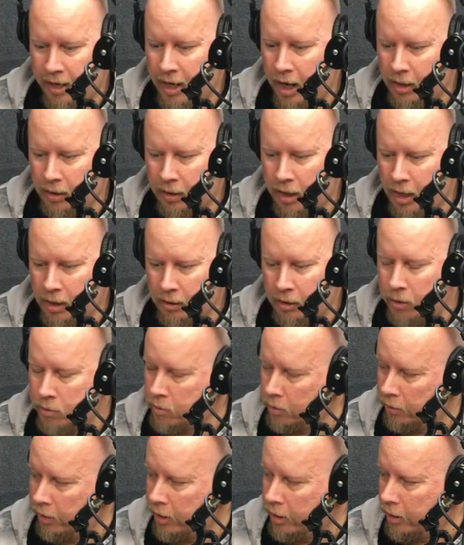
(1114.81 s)
not a lot of
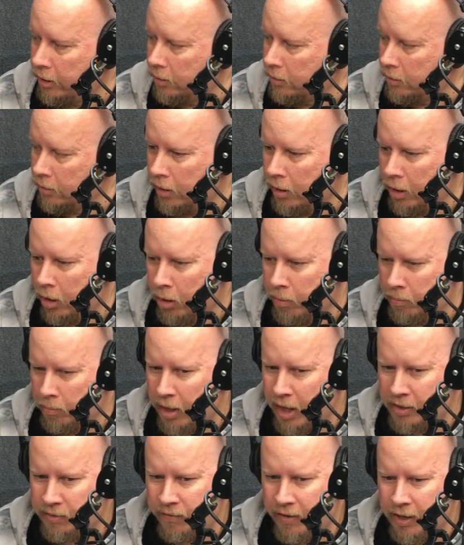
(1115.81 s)
local here.
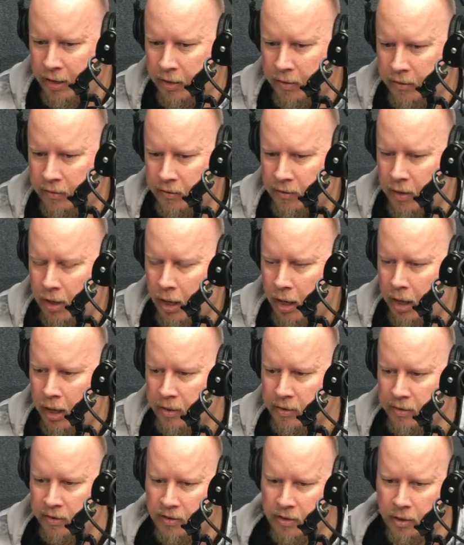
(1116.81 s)
Las Vegas
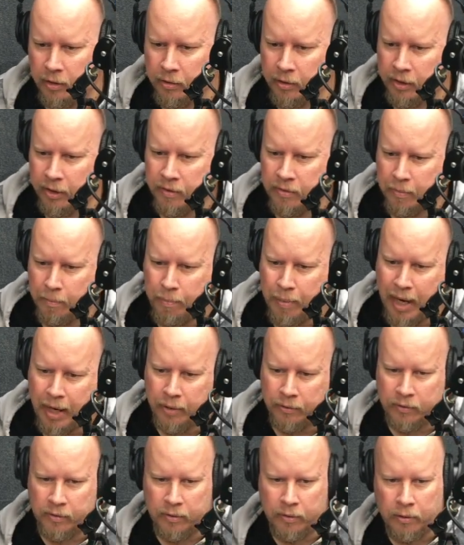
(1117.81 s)
distillery is
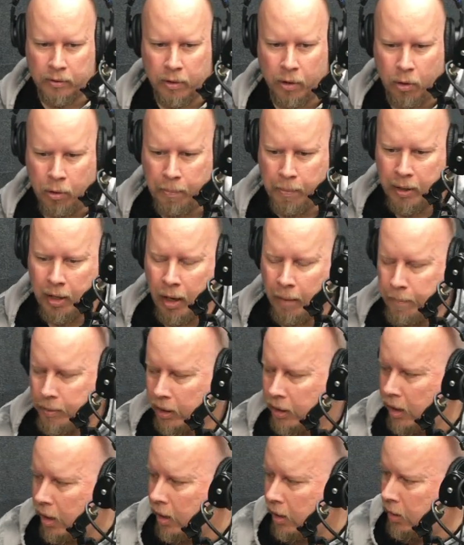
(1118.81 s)
about to open up
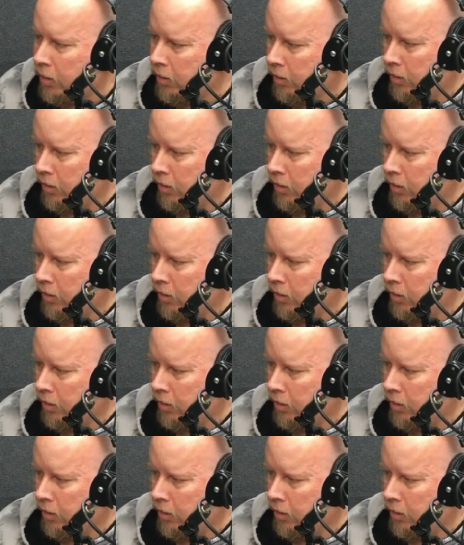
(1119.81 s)
again.